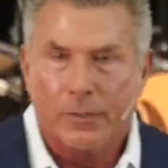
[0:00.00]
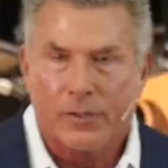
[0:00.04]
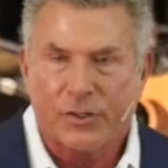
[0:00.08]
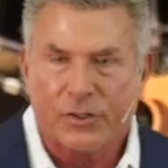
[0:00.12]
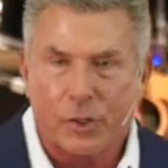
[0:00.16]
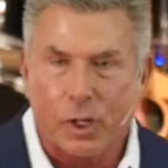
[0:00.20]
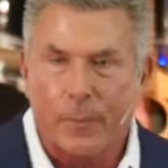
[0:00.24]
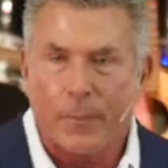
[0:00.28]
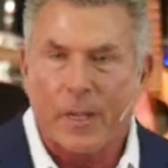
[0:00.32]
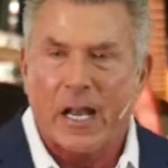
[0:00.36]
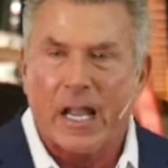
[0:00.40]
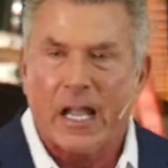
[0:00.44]

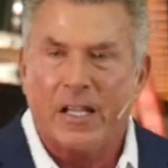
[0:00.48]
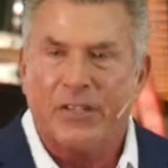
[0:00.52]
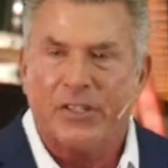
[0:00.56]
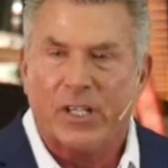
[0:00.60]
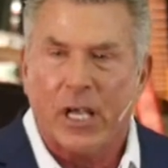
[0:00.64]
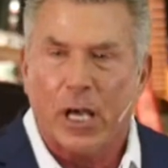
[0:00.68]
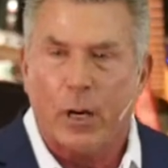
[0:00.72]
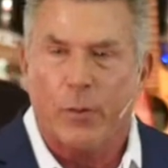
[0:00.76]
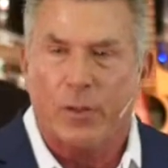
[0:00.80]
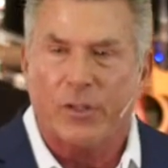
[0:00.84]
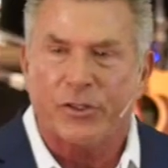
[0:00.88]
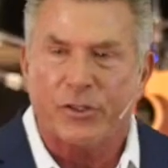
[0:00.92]
sermonettes
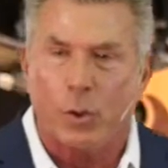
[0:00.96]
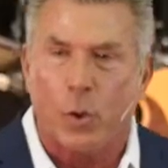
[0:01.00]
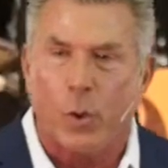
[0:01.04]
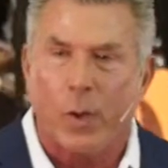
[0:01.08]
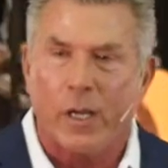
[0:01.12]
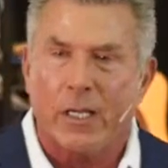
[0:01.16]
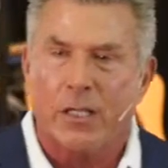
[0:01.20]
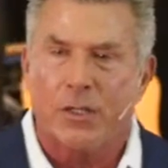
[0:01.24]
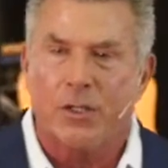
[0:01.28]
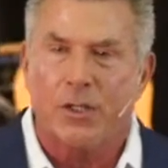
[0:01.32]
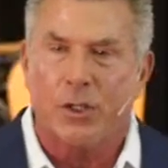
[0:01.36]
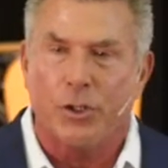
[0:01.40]
I was
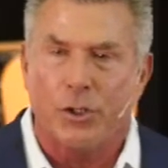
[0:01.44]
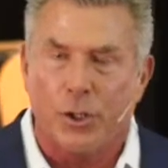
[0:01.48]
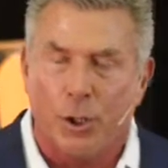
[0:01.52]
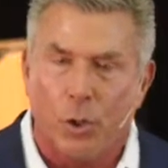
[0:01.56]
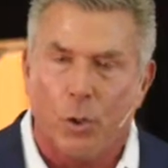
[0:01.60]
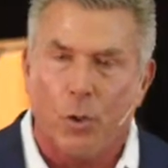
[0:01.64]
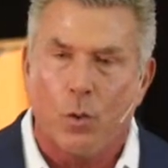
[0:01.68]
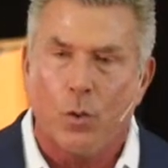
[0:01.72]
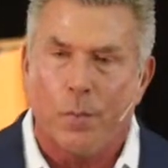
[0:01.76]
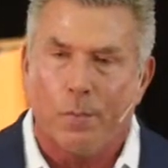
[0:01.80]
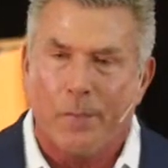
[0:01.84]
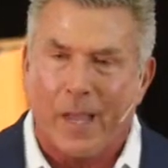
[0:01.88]
going to
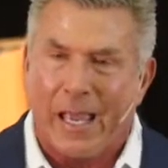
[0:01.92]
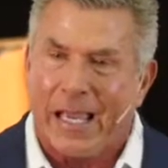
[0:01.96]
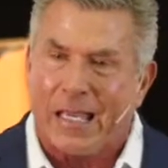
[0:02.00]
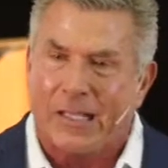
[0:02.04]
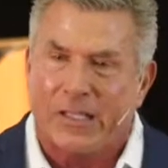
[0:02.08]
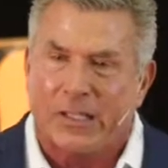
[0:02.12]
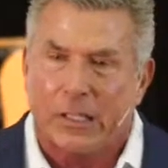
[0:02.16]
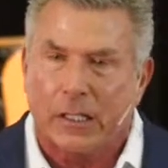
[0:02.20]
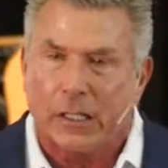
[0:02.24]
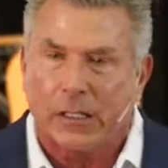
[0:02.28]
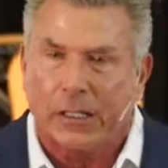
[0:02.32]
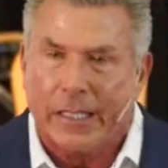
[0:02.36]
do
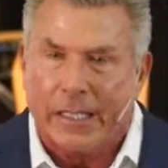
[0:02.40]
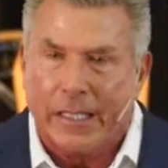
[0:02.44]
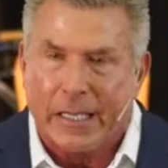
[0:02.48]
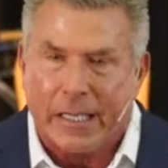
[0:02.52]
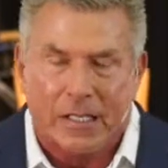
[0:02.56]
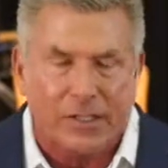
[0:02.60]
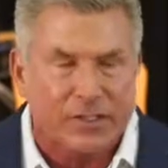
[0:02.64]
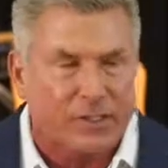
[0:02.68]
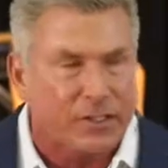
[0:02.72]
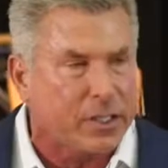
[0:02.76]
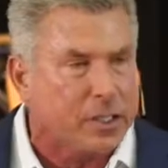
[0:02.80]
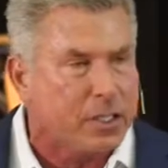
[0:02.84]
basically
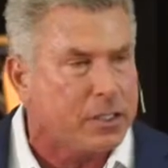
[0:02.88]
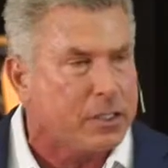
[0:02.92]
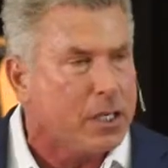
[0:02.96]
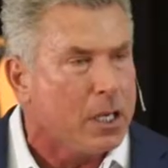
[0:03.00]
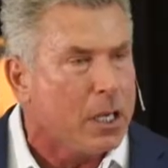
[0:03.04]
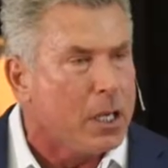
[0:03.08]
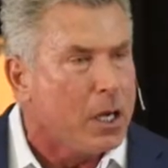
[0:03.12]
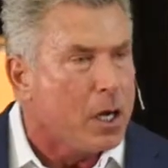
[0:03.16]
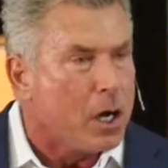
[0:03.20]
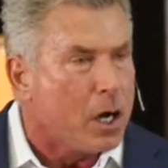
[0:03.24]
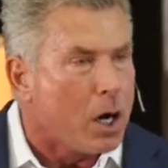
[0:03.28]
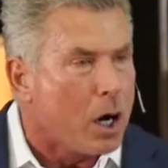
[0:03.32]
is that
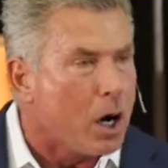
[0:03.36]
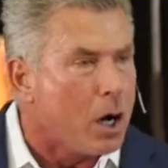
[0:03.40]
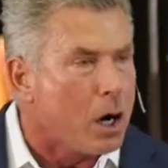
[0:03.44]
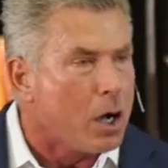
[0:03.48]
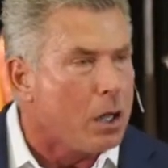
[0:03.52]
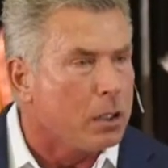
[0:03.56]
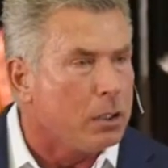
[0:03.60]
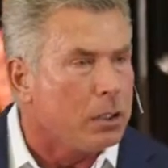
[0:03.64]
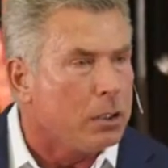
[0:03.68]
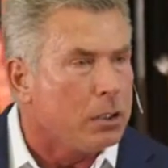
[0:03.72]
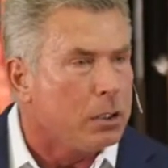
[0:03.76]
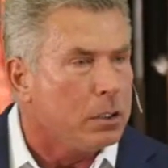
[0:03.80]

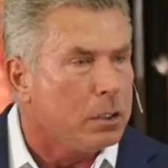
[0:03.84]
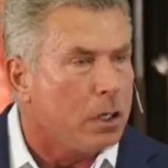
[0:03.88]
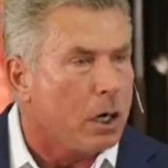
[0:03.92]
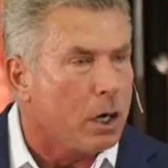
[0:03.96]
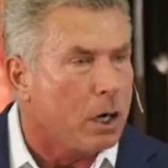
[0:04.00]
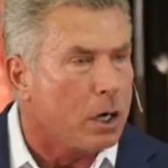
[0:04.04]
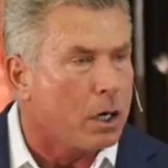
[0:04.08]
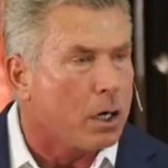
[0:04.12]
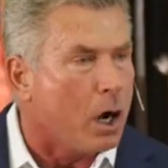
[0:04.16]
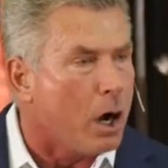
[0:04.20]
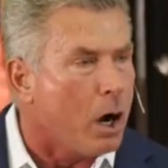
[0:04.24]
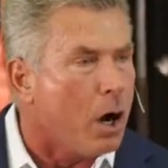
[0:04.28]
all
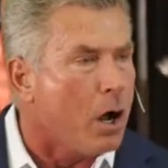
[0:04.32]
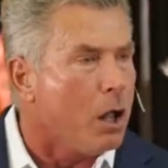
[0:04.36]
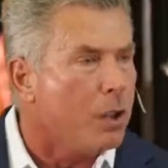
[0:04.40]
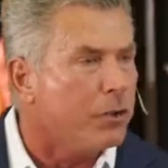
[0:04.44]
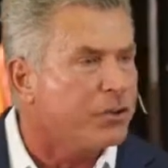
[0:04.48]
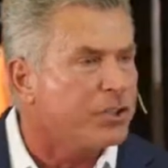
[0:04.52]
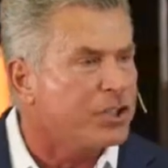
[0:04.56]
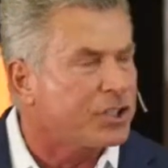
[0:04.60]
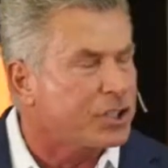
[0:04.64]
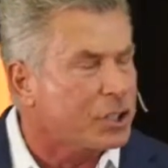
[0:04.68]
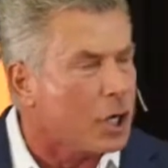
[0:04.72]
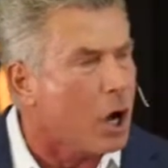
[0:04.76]
are
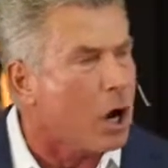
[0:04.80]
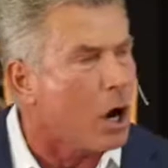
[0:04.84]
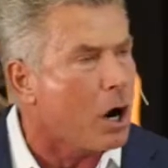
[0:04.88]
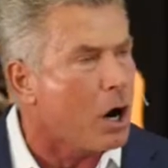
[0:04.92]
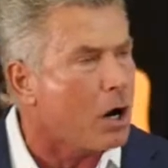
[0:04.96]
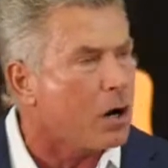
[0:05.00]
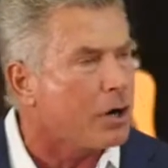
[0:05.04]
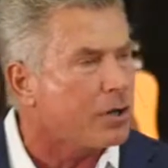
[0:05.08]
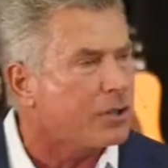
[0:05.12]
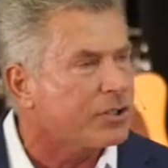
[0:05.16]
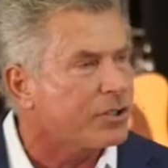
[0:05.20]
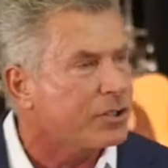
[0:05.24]
all
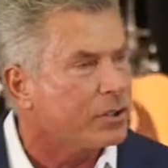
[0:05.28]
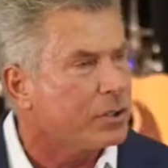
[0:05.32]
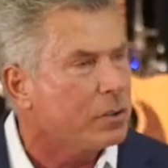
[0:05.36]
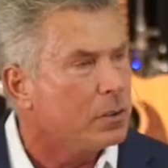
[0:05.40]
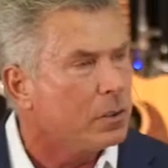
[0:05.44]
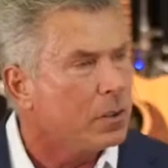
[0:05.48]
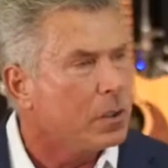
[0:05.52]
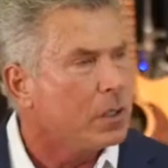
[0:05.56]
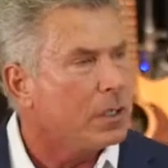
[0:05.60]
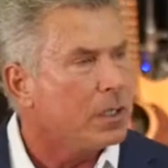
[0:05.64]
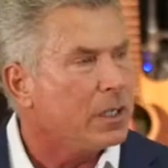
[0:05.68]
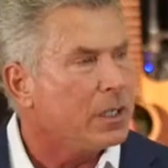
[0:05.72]
stars
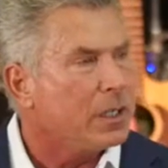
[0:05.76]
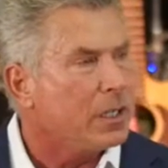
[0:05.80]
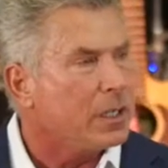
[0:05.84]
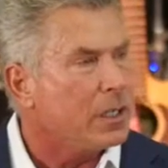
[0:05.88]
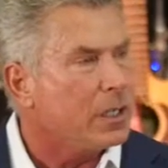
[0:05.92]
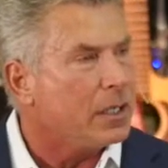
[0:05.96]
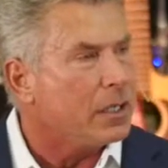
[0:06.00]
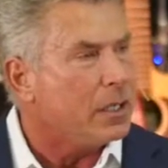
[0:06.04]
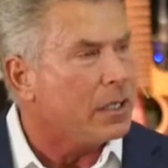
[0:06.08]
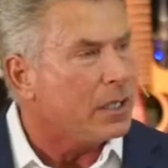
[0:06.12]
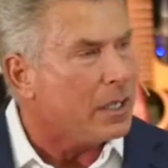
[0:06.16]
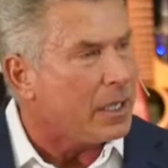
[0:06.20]

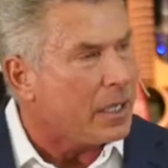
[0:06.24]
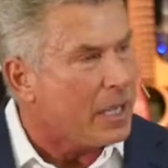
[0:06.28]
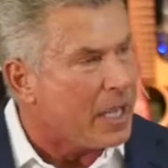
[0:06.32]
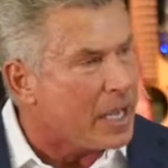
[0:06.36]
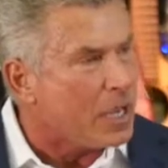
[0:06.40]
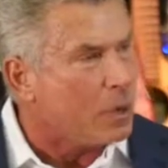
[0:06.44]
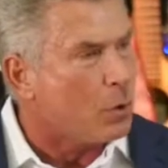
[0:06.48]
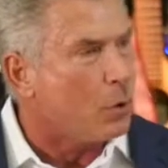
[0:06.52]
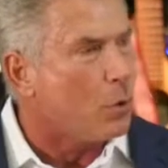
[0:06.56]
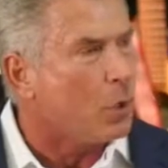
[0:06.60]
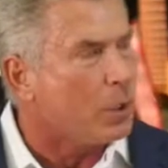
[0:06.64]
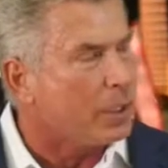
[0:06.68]

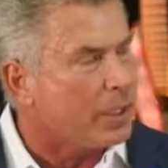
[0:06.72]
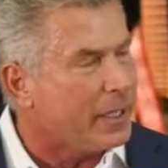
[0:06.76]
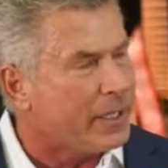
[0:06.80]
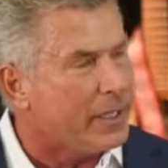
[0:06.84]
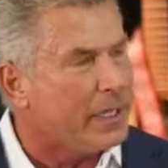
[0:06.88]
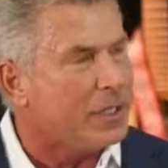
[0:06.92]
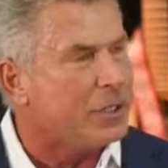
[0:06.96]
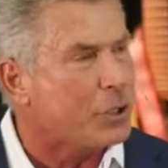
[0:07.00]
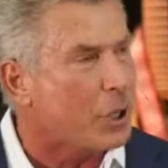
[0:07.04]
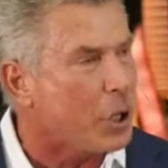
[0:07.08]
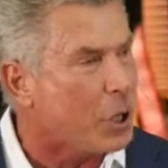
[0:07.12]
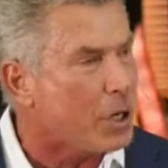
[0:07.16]
equal in
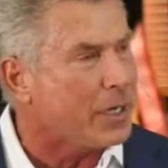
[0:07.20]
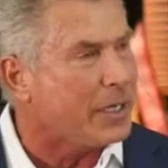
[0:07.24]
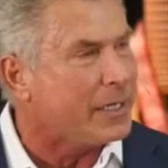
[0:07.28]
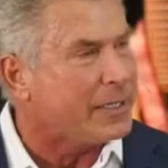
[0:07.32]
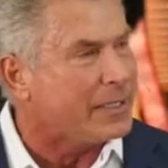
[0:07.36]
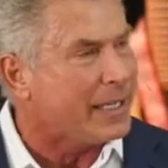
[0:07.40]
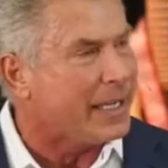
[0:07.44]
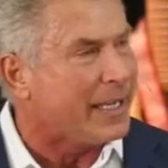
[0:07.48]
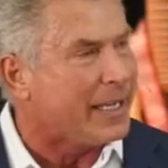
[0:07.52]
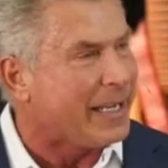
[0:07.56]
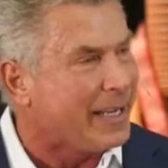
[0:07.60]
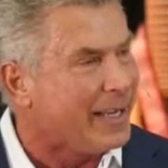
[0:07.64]

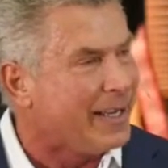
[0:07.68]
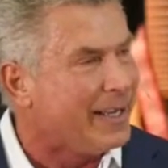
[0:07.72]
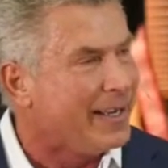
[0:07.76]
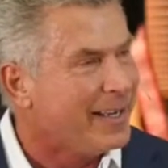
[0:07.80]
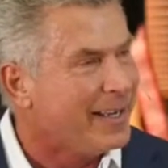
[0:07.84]
eternity?